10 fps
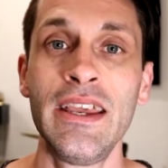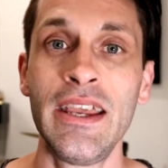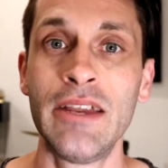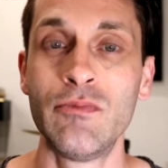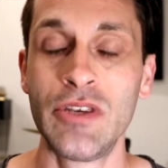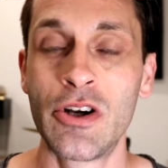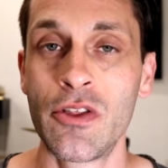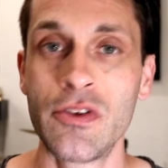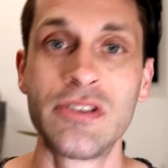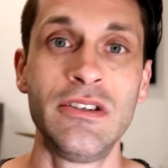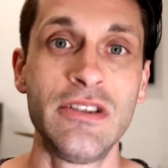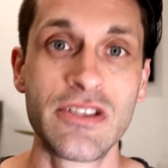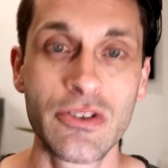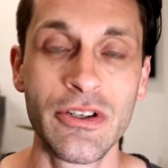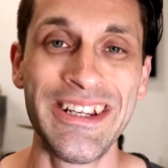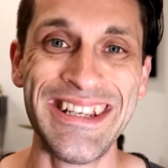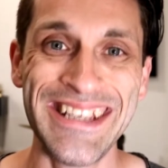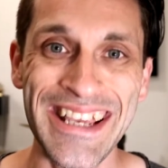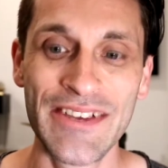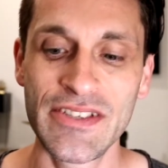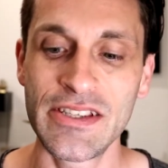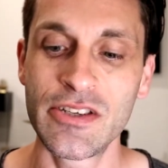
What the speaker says: and we call those the discerning gifts.